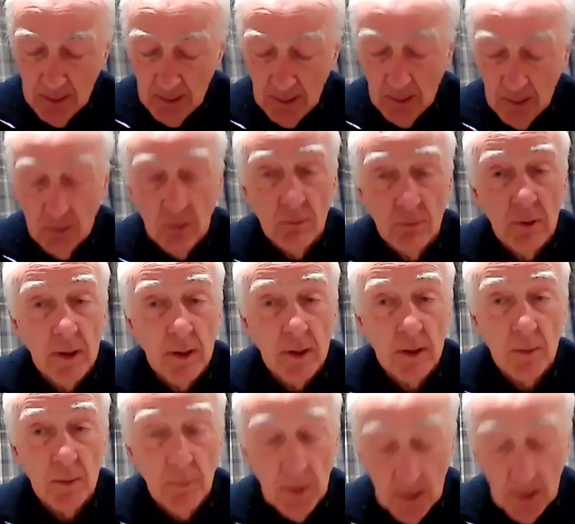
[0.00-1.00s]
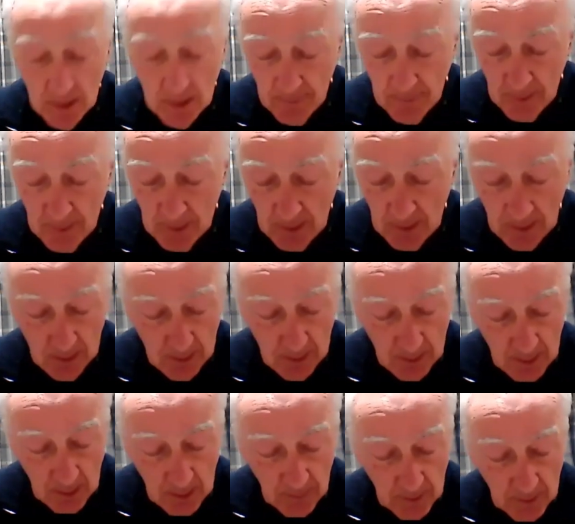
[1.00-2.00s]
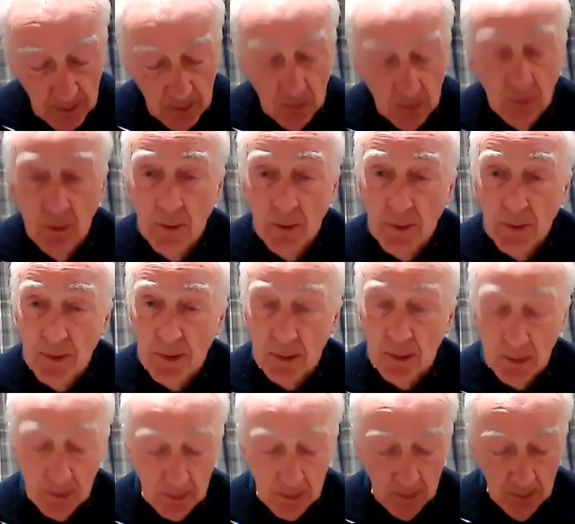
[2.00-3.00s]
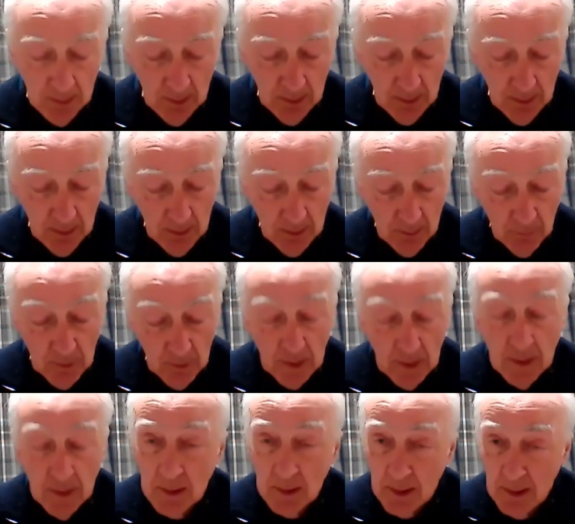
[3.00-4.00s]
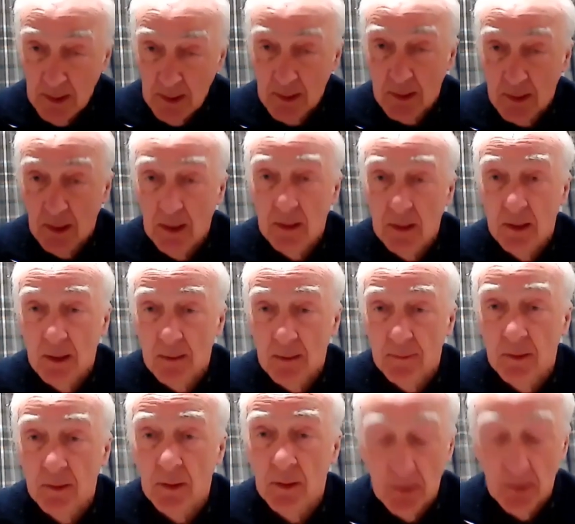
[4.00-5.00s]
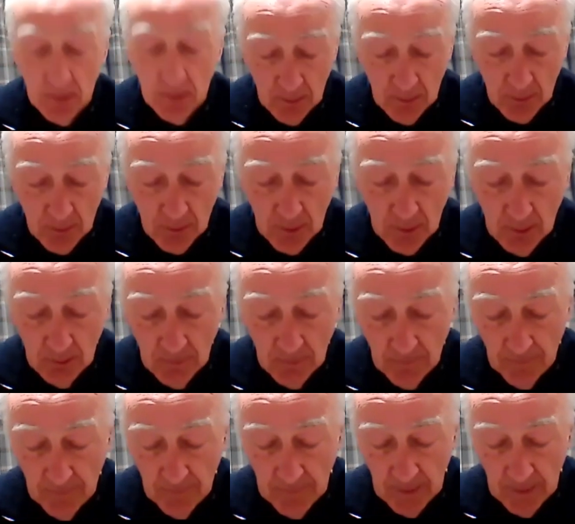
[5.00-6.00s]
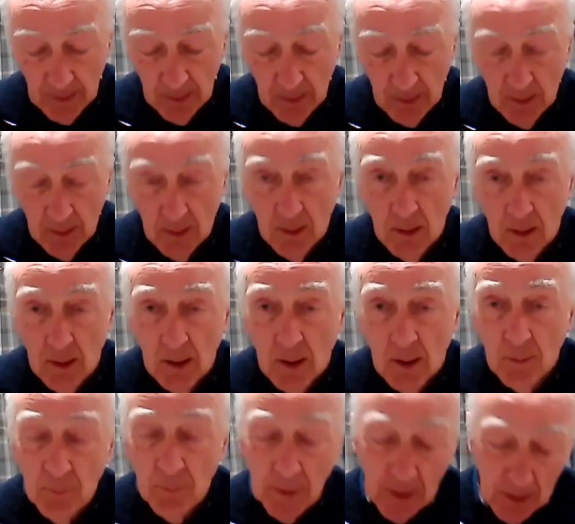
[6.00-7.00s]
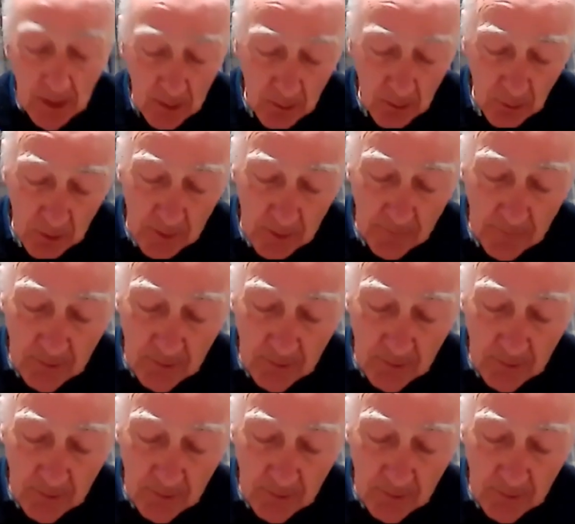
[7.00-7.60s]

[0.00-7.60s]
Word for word: he could rest peacefully, knowing that all things were under his and his Father's control. And being Lord of